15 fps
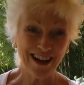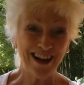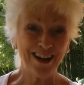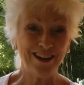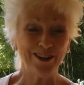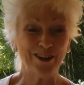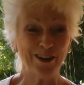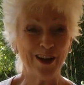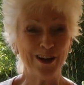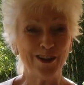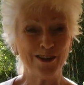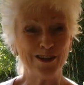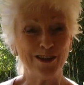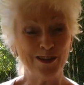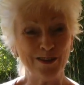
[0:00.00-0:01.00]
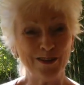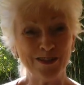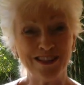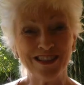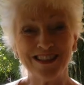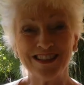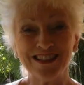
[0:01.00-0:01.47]
And you're going to use
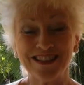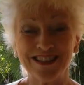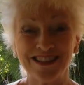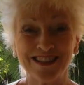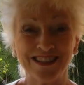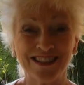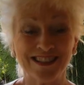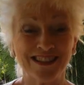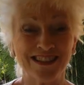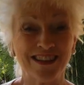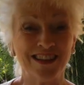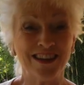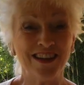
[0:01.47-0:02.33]
these scissors